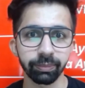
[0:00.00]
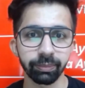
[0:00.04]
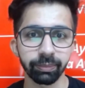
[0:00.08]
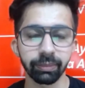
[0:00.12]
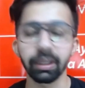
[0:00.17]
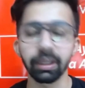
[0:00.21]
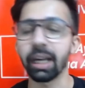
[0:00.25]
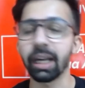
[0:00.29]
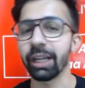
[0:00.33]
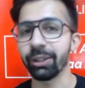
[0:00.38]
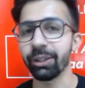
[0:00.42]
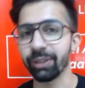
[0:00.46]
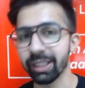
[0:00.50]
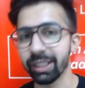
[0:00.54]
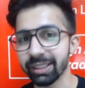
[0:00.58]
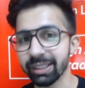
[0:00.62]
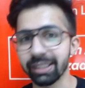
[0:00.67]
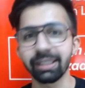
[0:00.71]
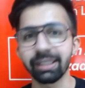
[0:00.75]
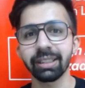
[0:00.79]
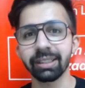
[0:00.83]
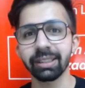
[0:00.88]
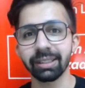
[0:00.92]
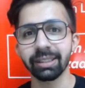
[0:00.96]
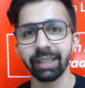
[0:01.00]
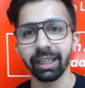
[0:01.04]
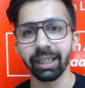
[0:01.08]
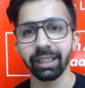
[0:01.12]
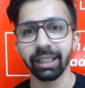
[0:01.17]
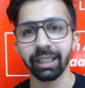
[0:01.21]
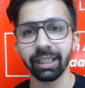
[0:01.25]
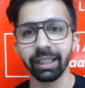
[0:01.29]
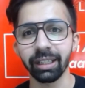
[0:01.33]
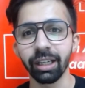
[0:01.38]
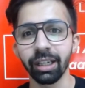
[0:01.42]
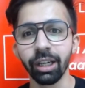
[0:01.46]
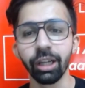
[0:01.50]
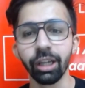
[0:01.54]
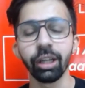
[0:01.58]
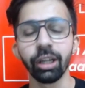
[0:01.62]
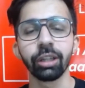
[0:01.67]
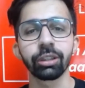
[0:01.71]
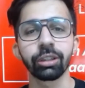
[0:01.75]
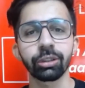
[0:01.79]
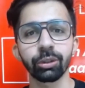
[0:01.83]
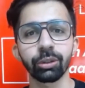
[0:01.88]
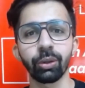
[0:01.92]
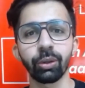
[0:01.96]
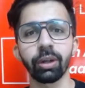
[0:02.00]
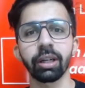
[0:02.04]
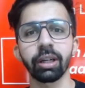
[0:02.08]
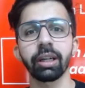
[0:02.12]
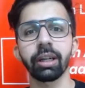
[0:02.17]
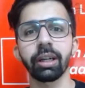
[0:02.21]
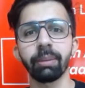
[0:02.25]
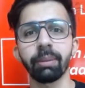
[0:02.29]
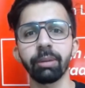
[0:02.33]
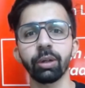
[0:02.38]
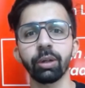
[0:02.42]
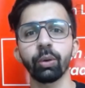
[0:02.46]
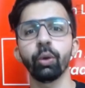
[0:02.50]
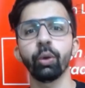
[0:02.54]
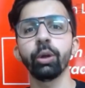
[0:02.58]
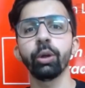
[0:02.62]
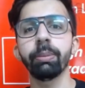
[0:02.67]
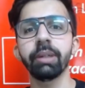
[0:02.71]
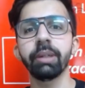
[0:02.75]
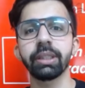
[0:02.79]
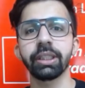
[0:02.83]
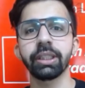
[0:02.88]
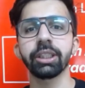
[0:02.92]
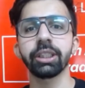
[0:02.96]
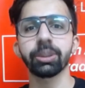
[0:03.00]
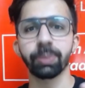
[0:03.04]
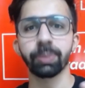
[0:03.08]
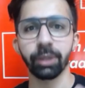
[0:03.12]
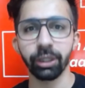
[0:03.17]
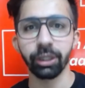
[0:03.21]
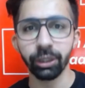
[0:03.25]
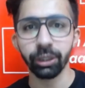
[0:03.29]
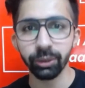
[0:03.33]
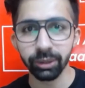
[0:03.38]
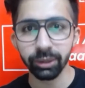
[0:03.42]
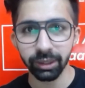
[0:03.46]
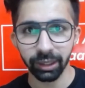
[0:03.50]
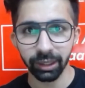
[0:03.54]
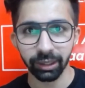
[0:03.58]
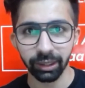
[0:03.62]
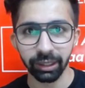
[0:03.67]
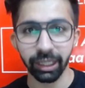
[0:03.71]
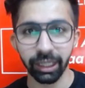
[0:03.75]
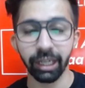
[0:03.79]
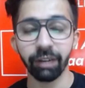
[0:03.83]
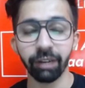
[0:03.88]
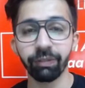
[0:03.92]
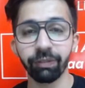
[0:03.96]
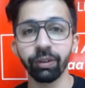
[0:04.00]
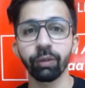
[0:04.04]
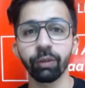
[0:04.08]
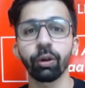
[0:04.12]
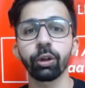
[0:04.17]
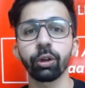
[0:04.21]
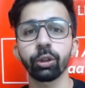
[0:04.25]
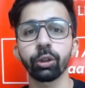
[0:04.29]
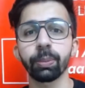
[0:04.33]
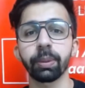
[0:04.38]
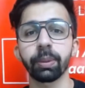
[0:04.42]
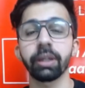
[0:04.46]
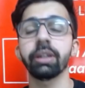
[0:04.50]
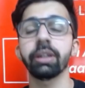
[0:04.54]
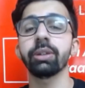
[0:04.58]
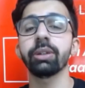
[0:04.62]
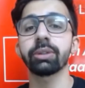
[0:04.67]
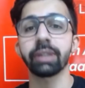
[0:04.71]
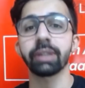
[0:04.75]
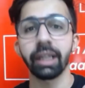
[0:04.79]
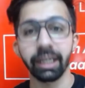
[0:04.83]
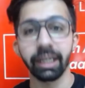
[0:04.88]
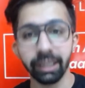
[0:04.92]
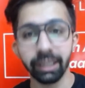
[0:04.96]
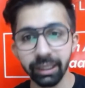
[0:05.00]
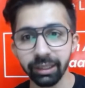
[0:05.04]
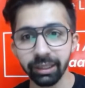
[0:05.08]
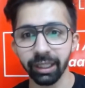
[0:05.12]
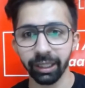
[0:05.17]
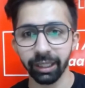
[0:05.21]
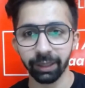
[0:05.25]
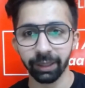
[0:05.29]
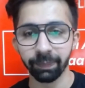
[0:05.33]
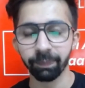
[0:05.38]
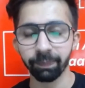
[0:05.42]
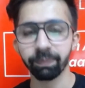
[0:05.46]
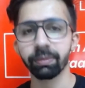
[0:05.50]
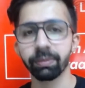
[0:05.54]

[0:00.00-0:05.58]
Are you guys understanding? So agar hame koi bhi cheez produce karni, if we want to produce anything,